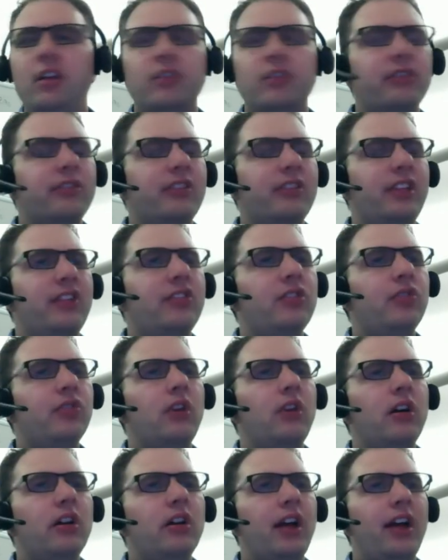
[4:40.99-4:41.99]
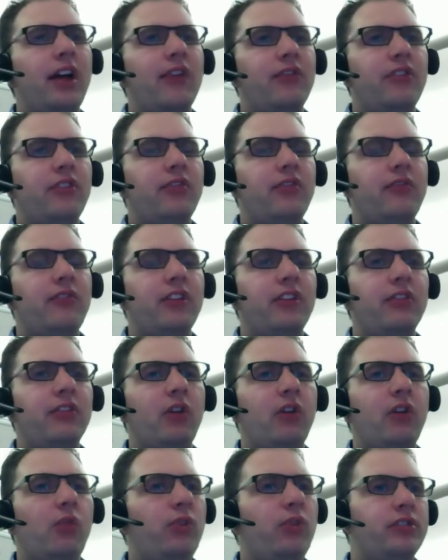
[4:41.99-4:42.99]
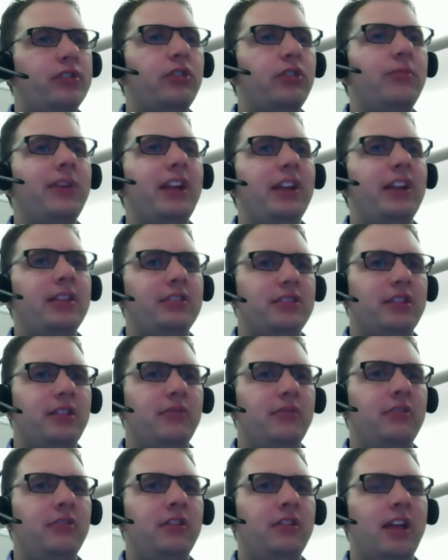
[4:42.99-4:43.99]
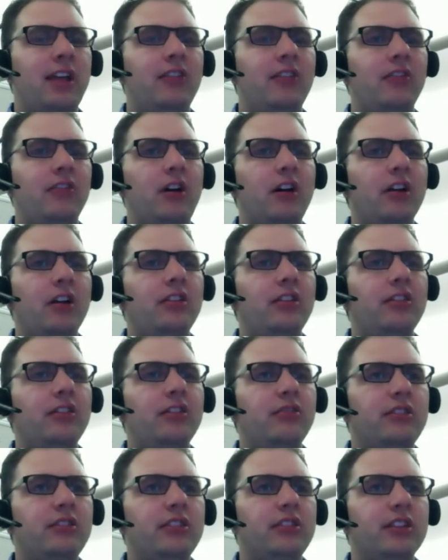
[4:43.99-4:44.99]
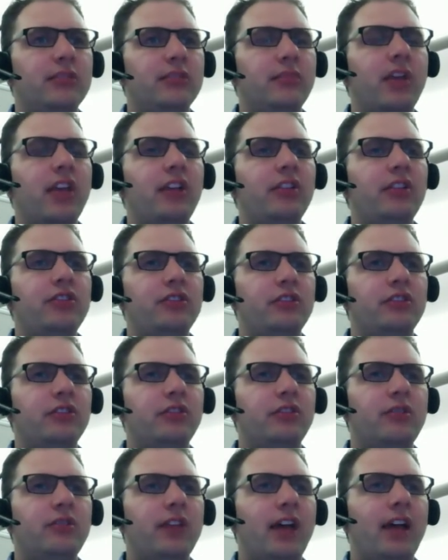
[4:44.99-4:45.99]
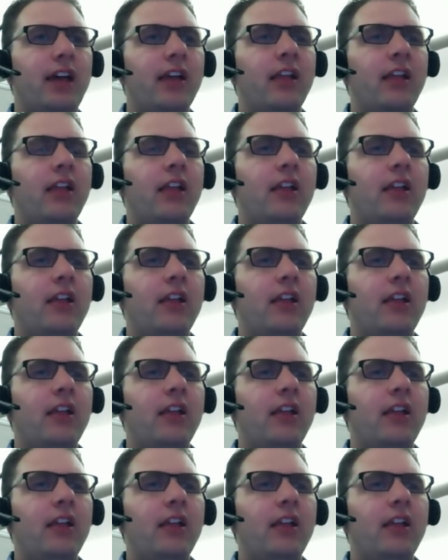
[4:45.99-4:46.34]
So they no longer have to figure out which domain it's in and log into UCS Manager to do that.